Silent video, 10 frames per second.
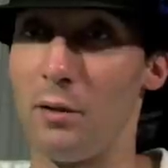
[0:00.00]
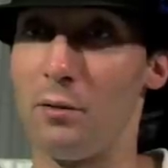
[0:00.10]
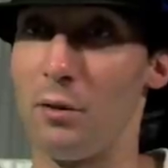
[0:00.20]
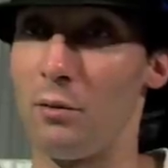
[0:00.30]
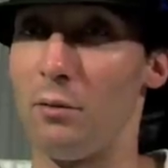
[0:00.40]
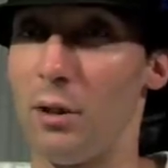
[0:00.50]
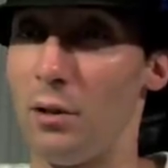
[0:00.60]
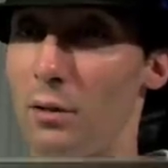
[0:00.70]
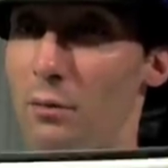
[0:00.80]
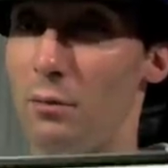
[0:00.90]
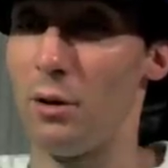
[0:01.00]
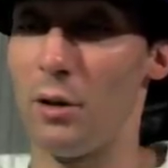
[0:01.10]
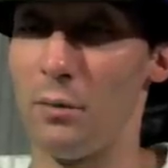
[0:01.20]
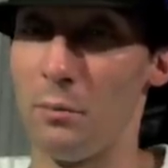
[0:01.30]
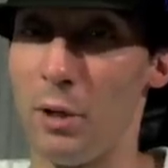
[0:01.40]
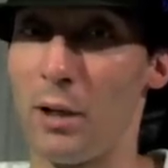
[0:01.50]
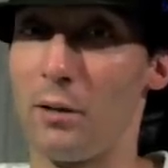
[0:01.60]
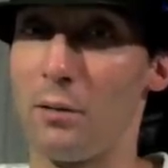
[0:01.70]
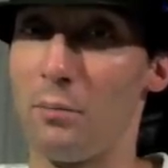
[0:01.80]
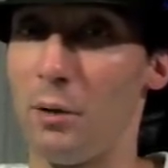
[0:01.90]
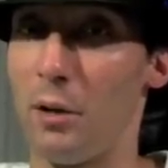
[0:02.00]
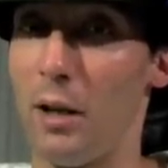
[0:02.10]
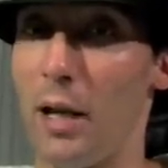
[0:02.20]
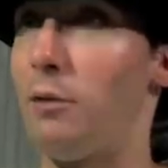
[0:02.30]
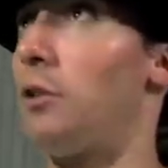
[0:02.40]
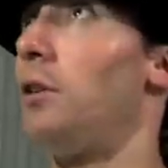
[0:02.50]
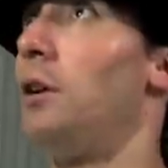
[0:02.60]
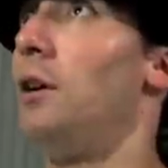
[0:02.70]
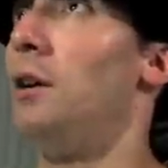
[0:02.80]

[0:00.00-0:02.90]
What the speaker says: they don't need to hunt and peck. But anyways,